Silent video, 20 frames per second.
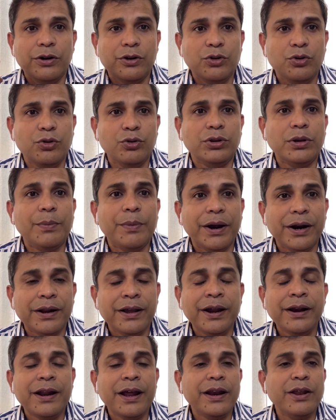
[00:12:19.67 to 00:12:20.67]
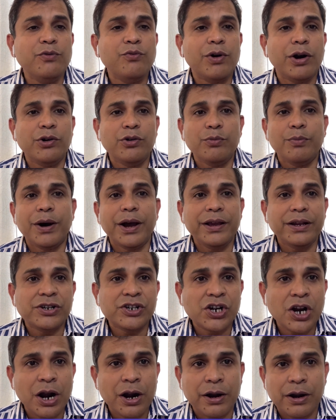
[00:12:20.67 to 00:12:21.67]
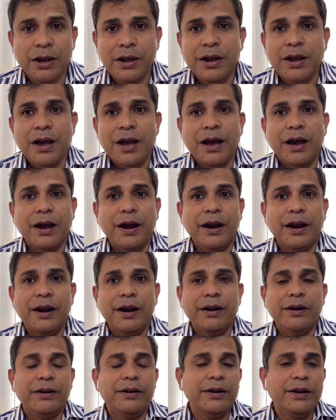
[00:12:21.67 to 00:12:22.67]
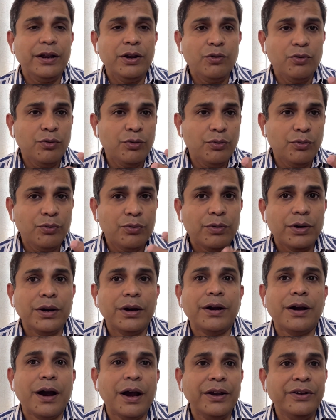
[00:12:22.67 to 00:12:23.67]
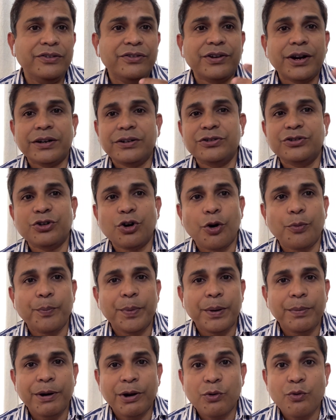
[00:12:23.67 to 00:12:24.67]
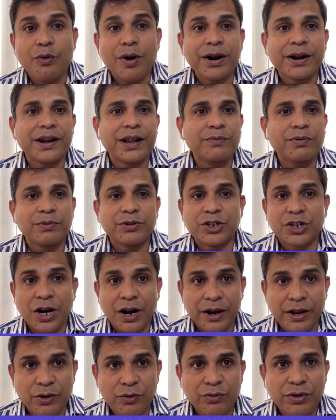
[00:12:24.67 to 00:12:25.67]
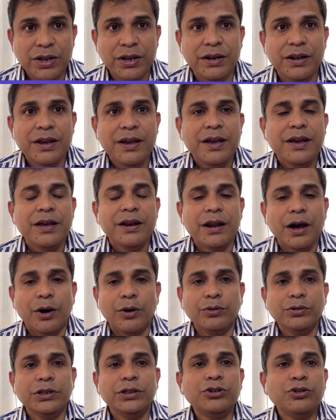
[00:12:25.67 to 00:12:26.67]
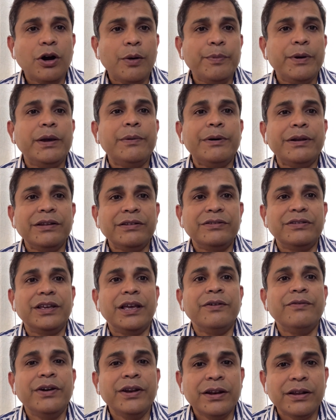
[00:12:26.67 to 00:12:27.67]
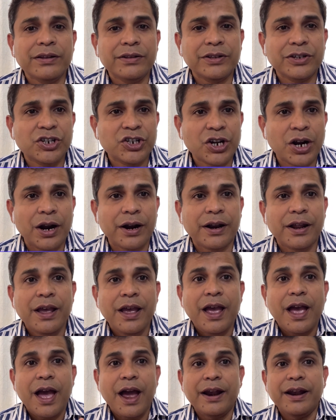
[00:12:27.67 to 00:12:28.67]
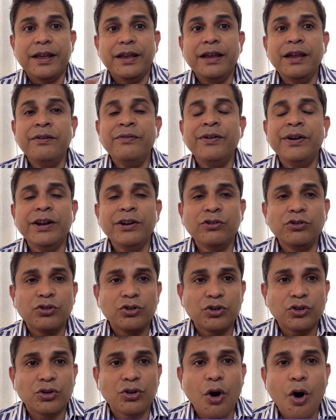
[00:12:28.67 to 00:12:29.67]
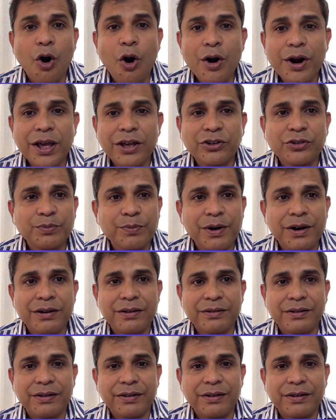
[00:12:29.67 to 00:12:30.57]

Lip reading: to the market and you want to buy a shirt, and you instruct shopkeeper what type of shirt you need. Now the shopkeeper is given the shirt, and if it is not as per